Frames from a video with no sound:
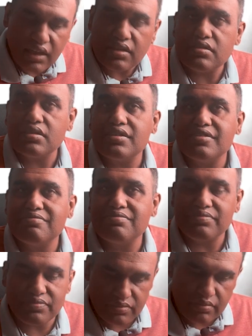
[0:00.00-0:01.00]
answer,
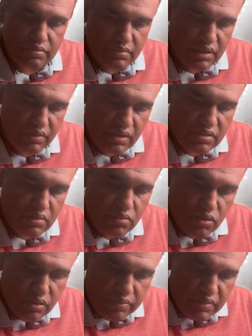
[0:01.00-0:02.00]
but we'll see
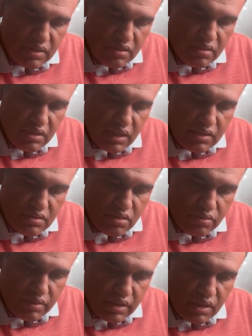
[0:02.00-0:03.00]
more. This is the answer
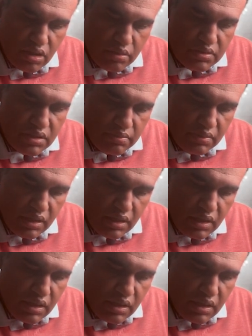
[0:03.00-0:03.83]
over here. Option number